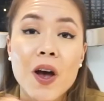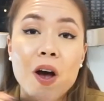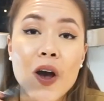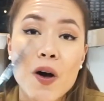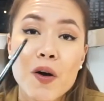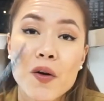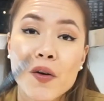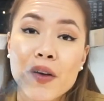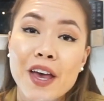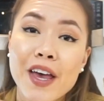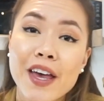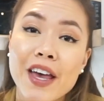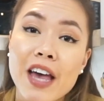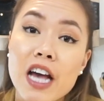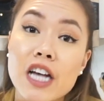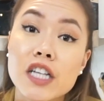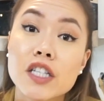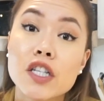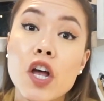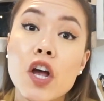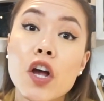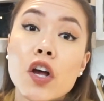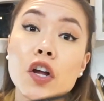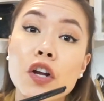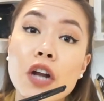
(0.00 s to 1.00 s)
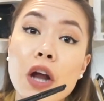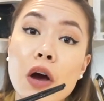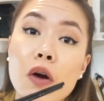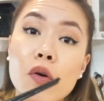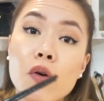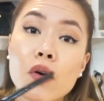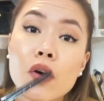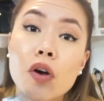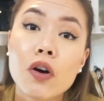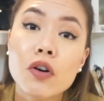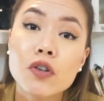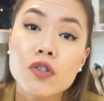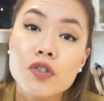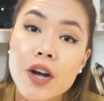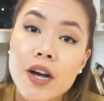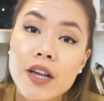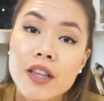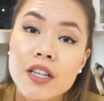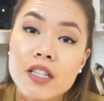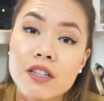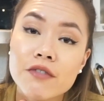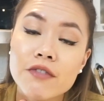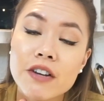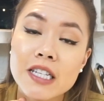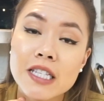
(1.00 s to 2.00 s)
Okay guys, now go try
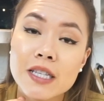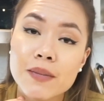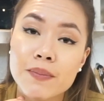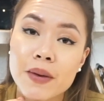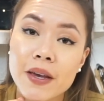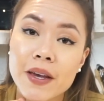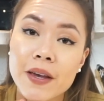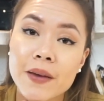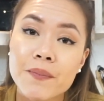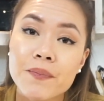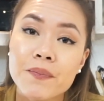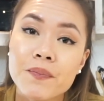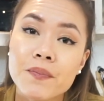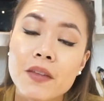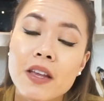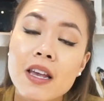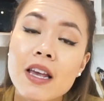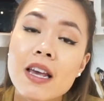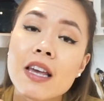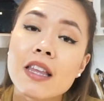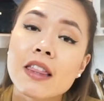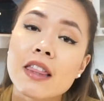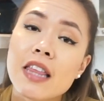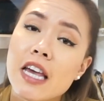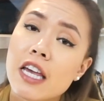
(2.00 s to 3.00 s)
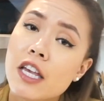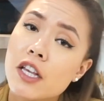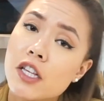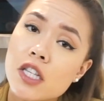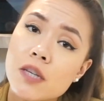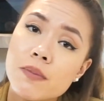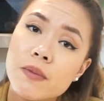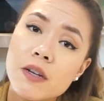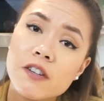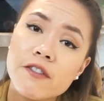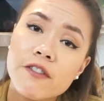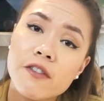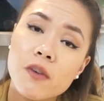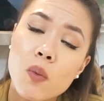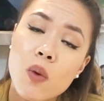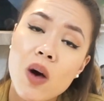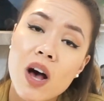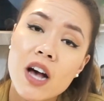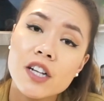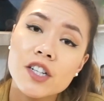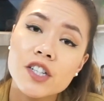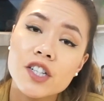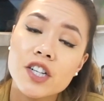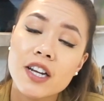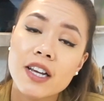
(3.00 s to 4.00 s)
this recipe. Thank you so much for
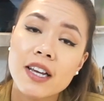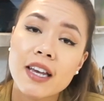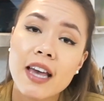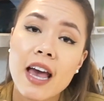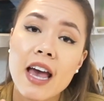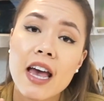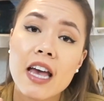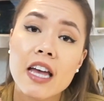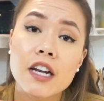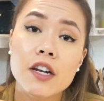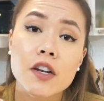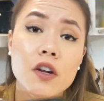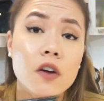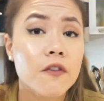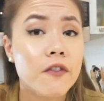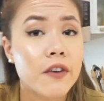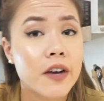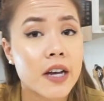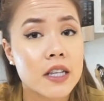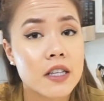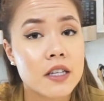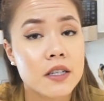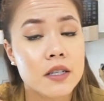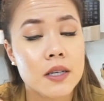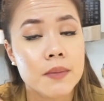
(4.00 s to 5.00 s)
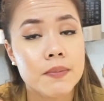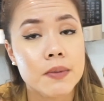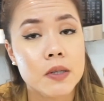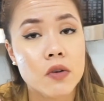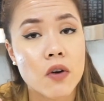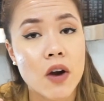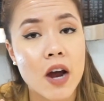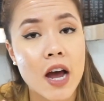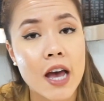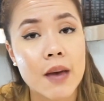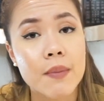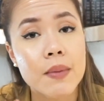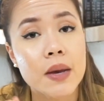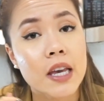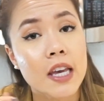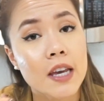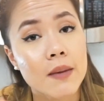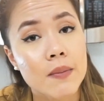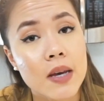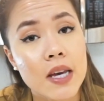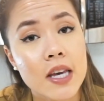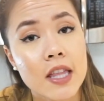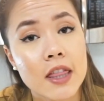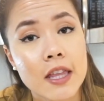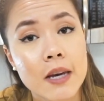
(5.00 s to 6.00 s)
watching, and don't forget to subscribe and give
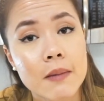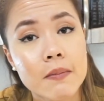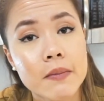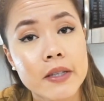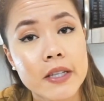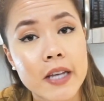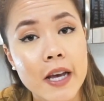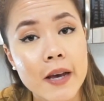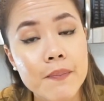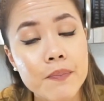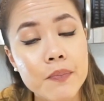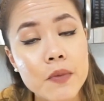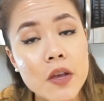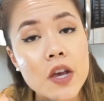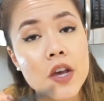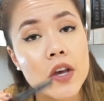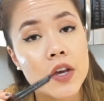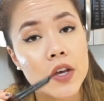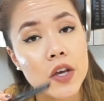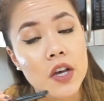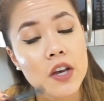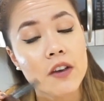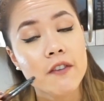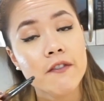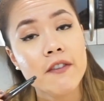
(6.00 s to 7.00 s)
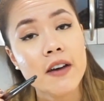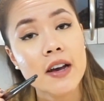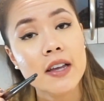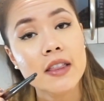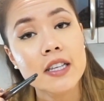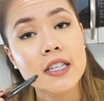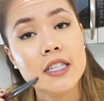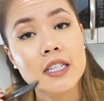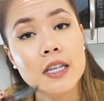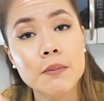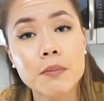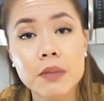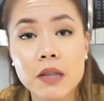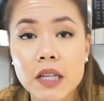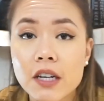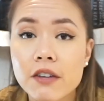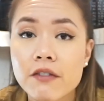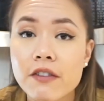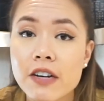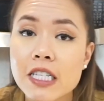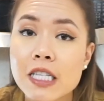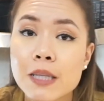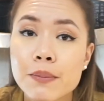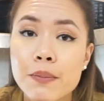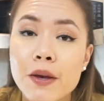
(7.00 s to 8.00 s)
me a thumbs up. You can find this complete
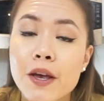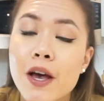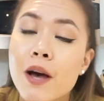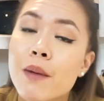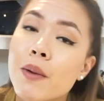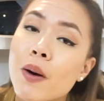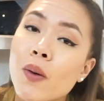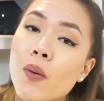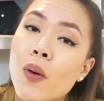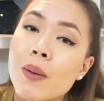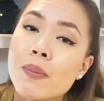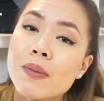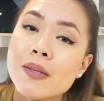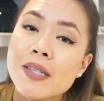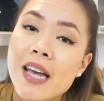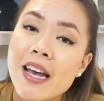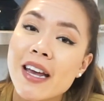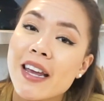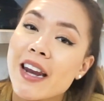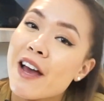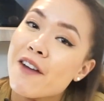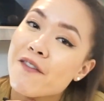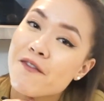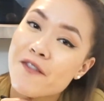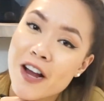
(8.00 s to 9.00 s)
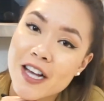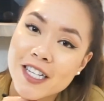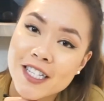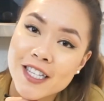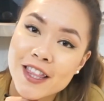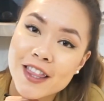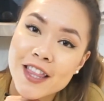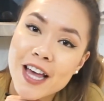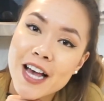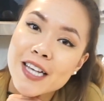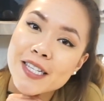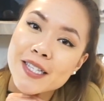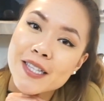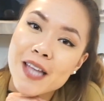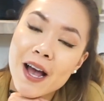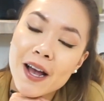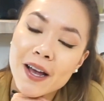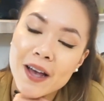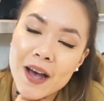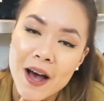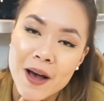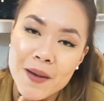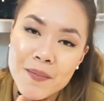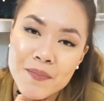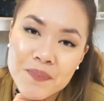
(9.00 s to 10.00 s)
recipe on my website at
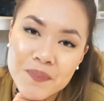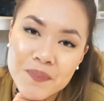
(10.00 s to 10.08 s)
friesandfries.com.